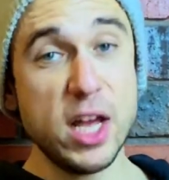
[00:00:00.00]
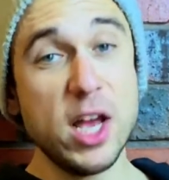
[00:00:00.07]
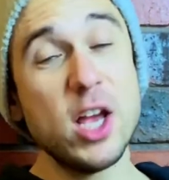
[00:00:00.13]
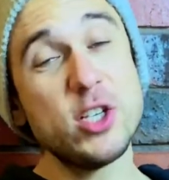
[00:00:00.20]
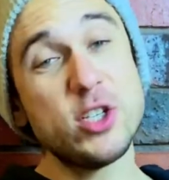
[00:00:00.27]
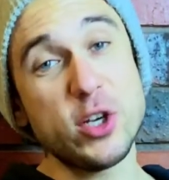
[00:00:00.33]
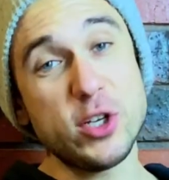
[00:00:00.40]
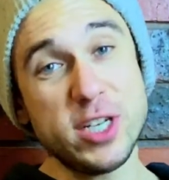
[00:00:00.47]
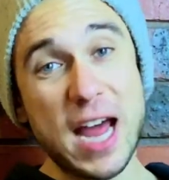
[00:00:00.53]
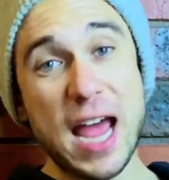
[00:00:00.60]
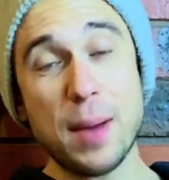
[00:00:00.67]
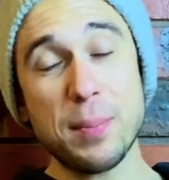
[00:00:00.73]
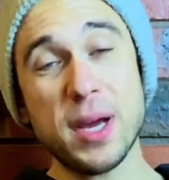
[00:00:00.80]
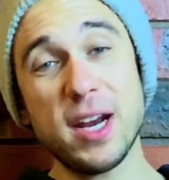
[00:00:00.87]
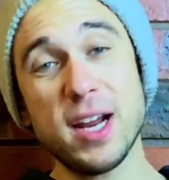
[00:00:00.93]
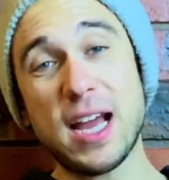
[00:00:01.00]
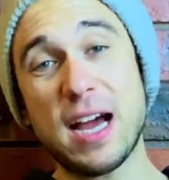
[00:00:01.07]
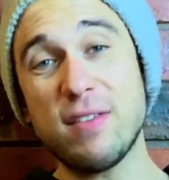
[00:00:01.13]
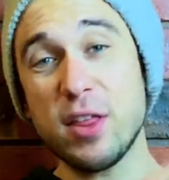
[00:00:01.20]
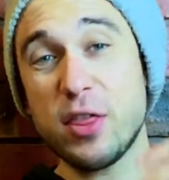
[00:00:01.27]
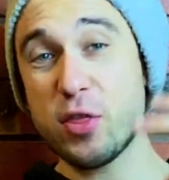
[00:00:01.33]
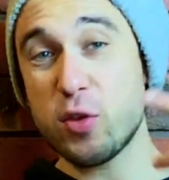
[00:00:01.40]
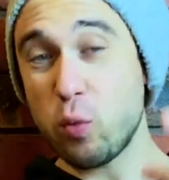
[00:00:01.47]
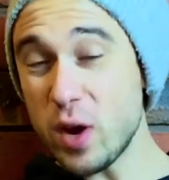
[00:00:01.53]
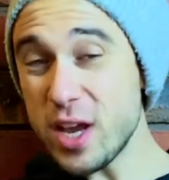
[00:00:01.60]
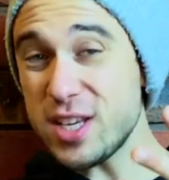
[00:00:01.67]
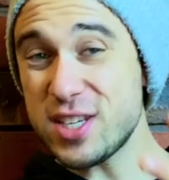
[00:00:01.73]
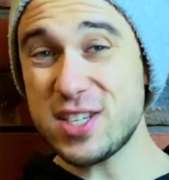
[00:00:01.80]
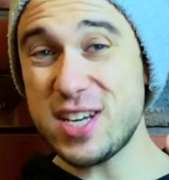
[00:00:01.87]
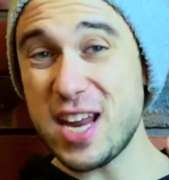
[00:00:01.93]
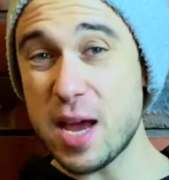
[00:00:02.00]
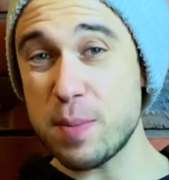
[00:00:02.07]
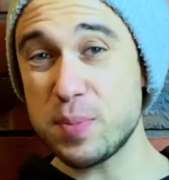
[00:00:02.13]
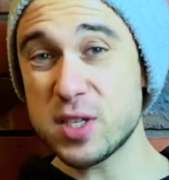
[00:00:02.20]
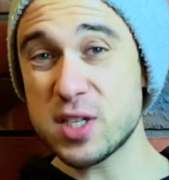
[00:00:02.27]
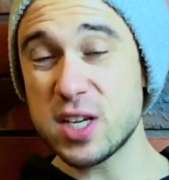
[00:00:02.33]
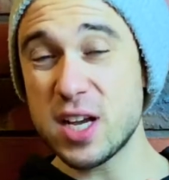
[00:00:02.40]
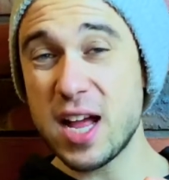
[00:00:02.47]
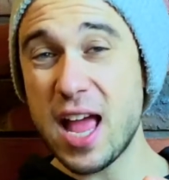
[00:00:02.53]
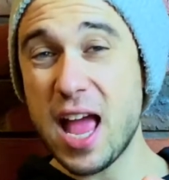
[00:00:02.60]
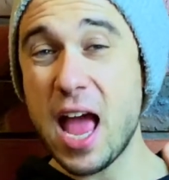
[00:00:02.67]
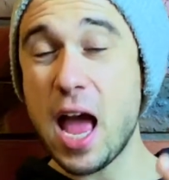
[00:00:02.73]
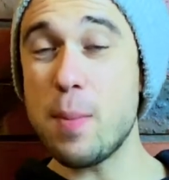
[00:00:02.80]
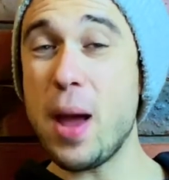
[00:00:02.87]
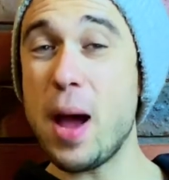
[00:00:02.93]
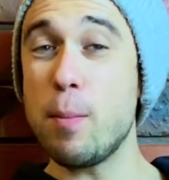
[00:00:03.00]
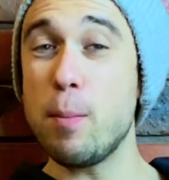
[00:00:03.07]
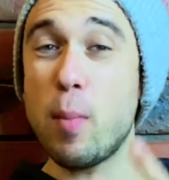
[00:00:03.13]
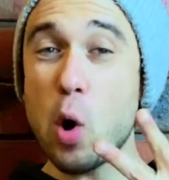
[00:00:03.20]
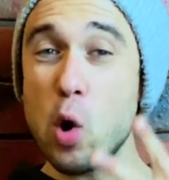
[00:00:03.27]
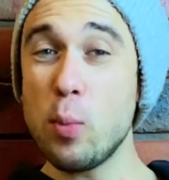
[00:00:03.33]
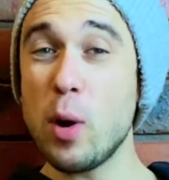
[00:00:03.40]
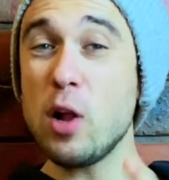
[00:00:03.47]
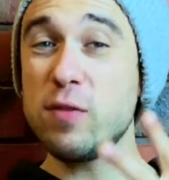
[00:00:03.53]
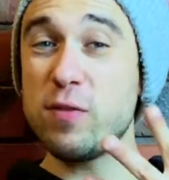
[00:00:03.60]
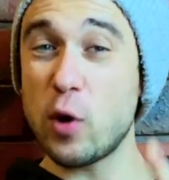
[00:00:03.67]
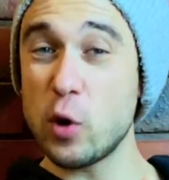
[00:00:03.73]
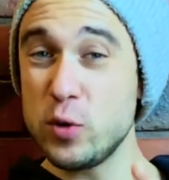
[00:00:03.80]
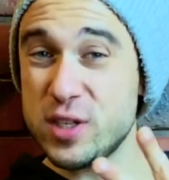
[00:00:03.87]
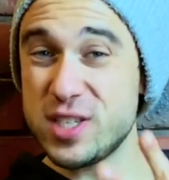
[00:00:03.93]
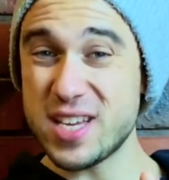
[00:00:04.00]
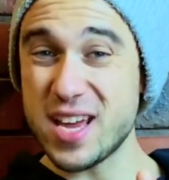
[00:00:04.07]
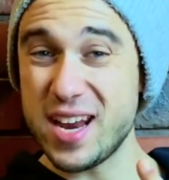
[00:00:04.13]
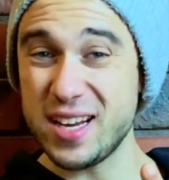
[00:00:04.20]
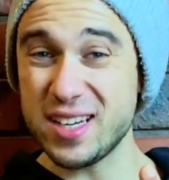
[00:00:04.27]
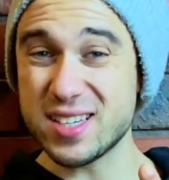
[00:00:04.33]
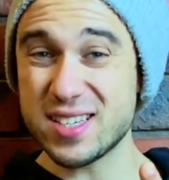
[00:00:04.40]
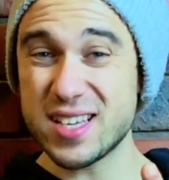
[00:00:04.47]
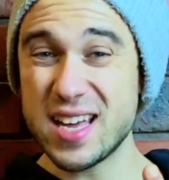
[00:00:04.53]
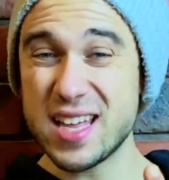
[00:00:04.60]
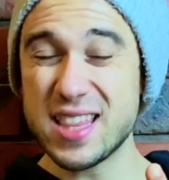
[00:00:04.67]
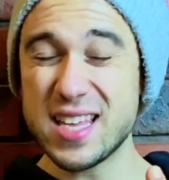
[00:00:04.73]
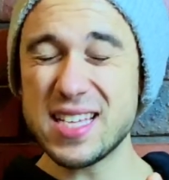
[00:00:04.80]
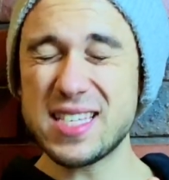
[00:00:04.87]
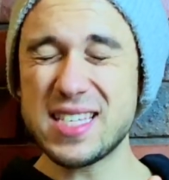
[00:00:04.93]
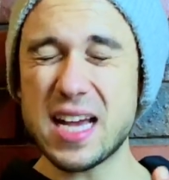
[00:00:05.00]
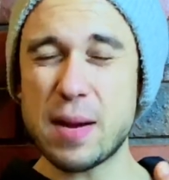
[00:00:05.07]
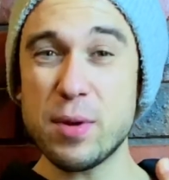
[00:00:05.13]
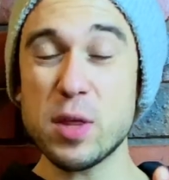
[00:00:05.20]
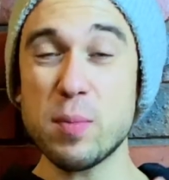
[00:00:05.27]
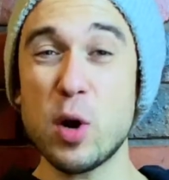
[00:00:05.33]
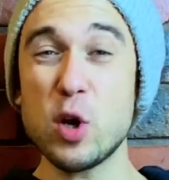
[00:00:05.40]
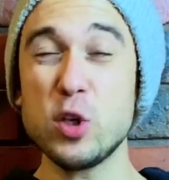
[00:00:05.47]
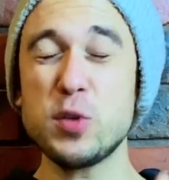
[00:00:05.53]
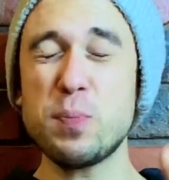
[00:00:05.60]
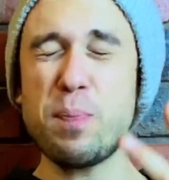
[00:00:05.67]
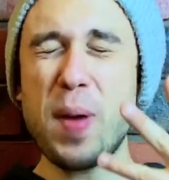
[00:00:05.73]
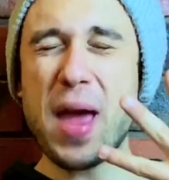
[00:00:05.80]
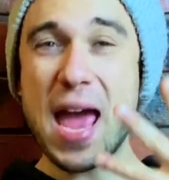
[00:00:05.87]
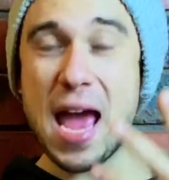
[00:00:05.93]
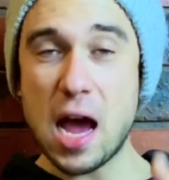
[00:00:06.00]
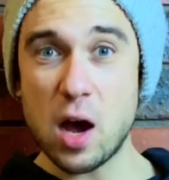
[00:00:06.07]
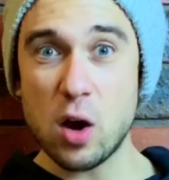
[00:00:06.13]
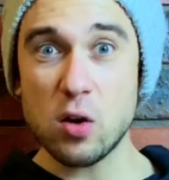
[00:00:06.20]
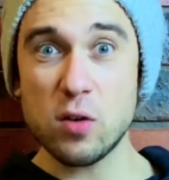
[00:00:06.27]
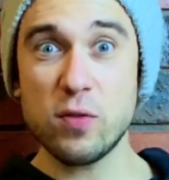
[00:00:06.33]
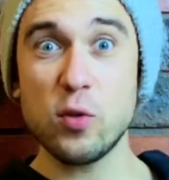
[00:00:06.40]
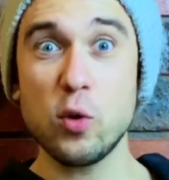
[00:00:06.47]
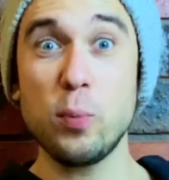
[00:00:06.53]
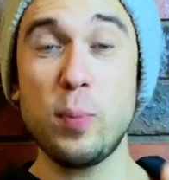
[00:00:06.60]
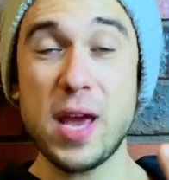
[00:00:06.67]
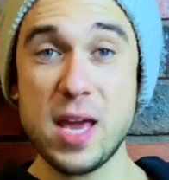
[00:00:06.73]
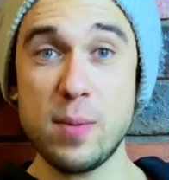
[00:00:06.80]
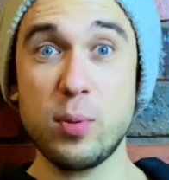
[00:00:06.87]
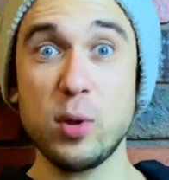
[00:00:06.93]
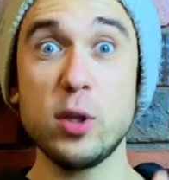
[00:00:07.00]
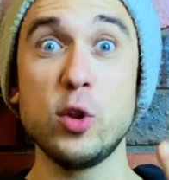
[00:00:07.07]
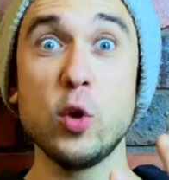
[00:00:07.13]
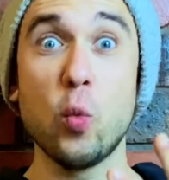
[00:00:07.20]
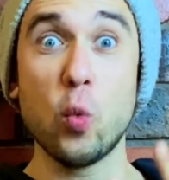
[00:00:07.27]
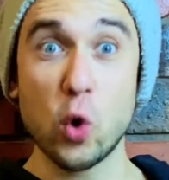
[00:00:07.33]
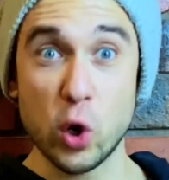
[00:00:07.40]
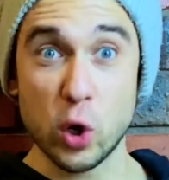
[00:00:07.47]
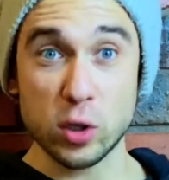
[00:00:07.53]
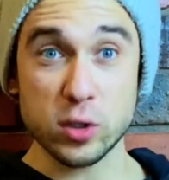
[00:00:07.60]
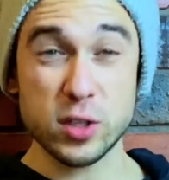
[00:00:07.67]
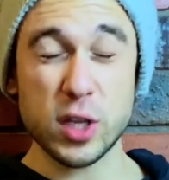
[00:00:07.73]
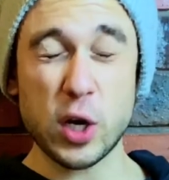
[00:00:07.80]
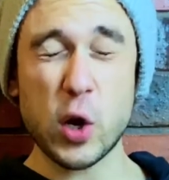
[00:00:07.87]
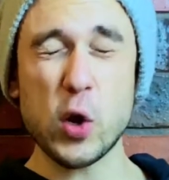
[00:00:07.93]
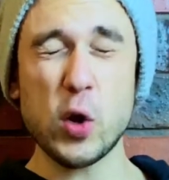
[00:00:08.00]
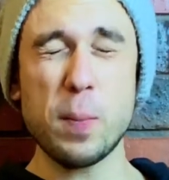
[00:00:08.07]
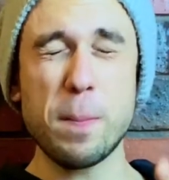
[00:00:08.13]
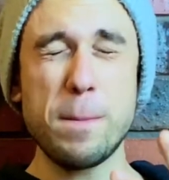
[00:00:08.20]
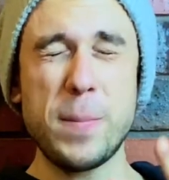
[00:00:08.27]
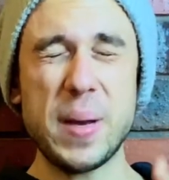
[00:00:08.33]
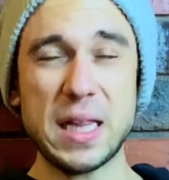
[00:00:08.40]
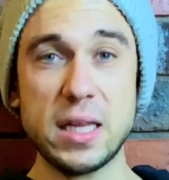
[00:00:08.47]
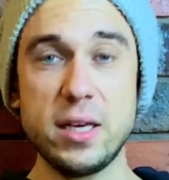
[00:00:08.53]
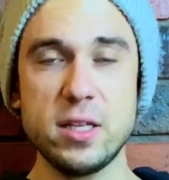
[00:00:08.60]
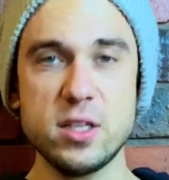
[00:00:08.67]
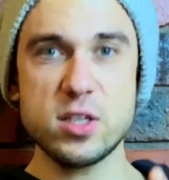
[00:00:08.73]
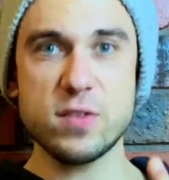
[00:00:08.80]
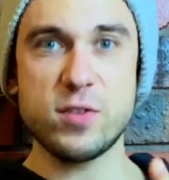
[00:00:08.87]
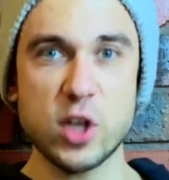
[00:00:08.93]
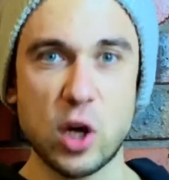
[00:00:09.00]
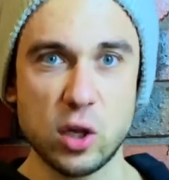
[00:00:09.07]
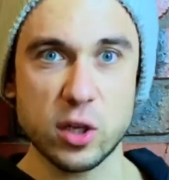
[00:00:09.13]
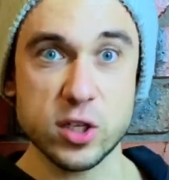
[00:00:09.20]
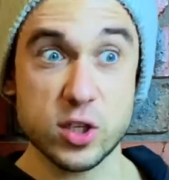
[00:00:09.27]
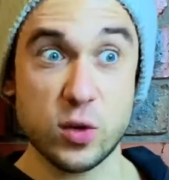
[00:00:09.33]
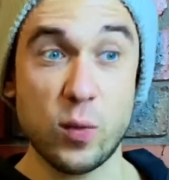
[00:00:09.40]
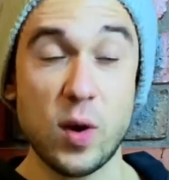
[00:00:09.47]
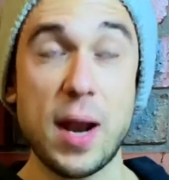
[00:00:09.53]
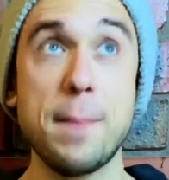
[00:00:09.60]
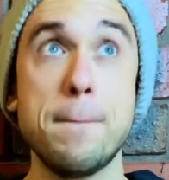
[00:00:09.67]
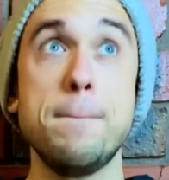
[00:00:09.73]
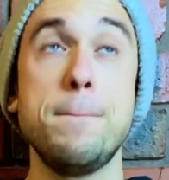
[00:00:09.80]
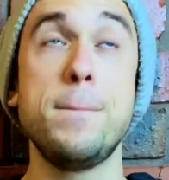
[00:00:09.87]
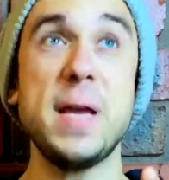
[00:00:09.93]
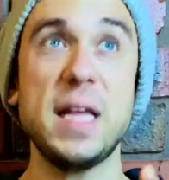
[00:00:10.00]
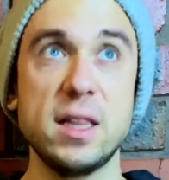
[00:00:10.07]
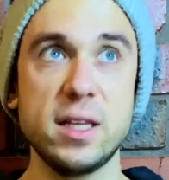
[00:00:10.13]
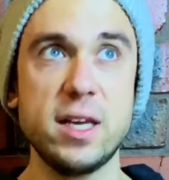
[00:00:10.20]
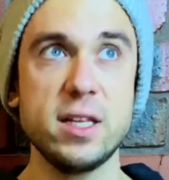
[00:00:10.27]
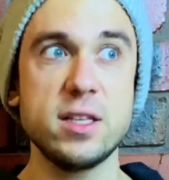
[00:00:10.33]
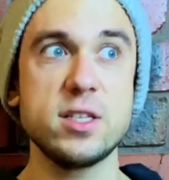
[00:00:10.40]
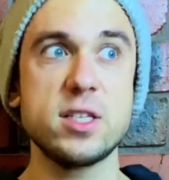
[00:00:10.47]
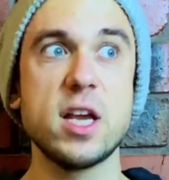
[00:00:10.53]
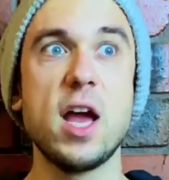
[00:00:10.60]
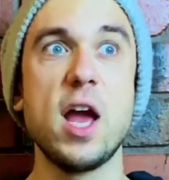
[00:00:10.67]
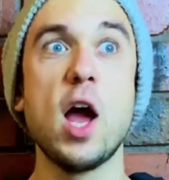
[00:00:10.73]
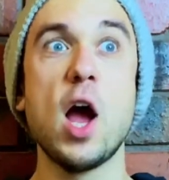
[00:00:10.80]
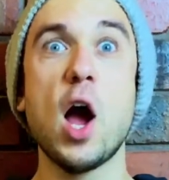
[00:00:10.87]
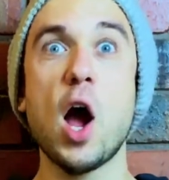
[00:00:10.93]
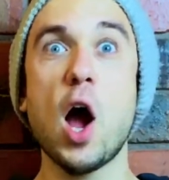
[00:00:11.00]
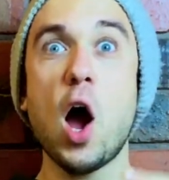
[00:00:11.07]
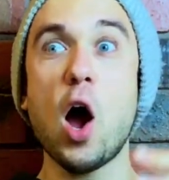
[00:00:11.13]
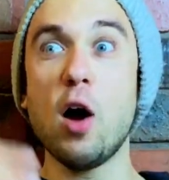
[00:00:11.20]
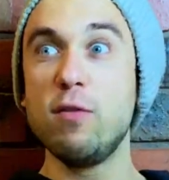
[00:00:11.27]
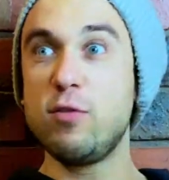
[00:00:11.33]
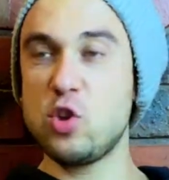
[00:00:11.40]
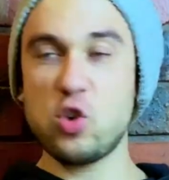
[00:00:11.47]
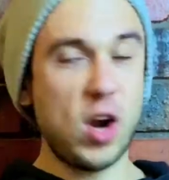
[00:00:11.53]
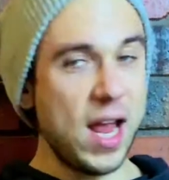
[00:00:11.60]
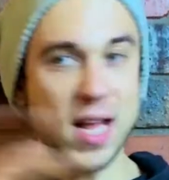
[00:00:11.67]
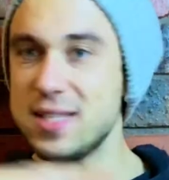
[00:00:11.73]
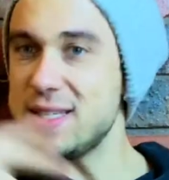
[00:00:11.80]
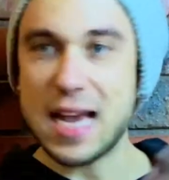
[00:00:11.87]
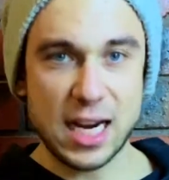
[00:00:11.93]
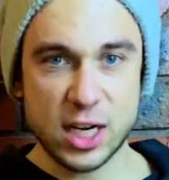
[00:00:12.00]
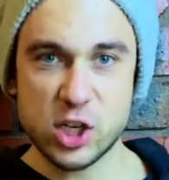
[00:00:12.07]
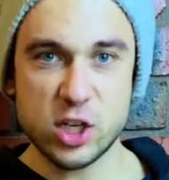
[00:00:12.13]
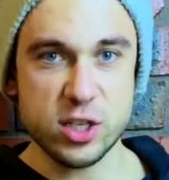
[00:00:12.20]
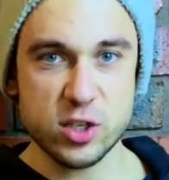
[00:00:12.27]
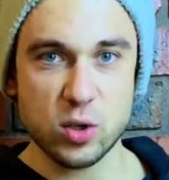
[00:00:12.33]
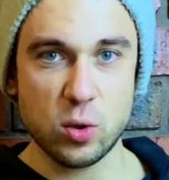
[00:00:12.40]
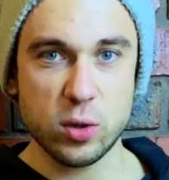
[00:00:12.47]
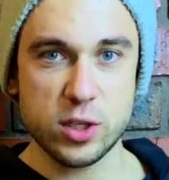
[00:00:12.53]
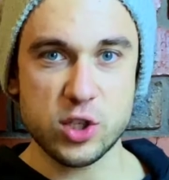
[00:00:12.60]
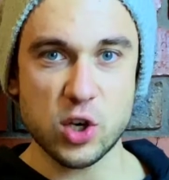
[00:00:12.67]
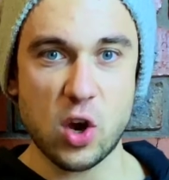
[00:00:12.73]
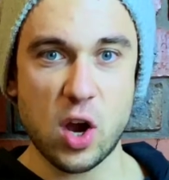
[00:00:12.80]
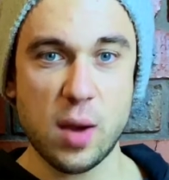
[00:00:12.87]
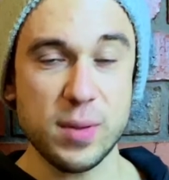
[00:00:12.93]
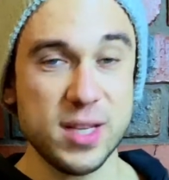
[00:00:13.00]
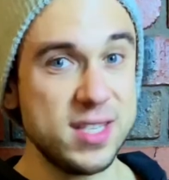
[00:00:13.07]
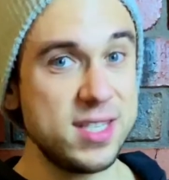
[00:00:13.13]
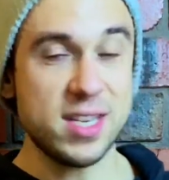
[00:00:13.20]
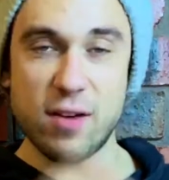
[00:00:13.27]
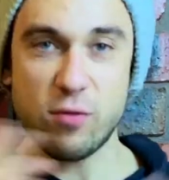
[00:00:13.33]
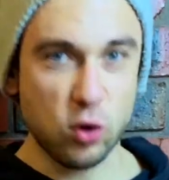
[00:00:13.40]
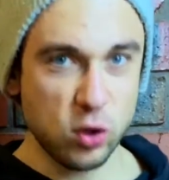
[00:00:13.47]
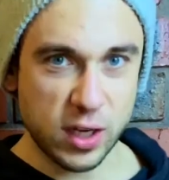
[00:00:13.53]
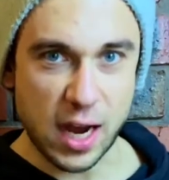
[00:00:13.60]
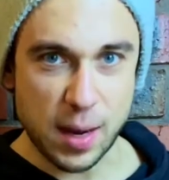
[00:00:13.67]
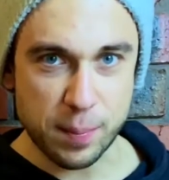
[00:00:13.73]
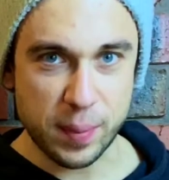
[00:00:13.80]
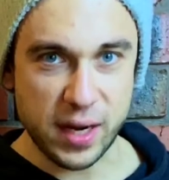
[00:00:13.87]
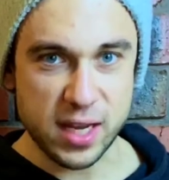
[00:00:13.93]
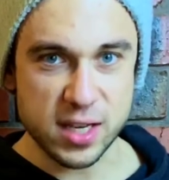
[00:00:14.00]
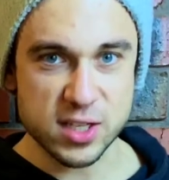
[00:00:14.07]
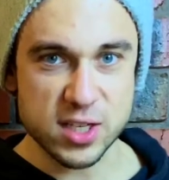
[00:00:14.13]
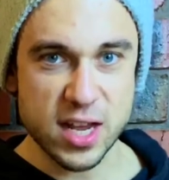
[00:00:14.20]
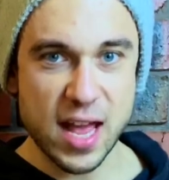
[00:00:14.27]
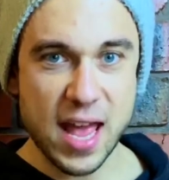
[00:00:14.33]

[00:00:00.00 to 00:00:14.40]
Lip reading: So today I'm going to cover 3 steps about mobile phone settings that some of the most powerful people in the world that earn billions of dollars and run billions of transactions all the time in several companies,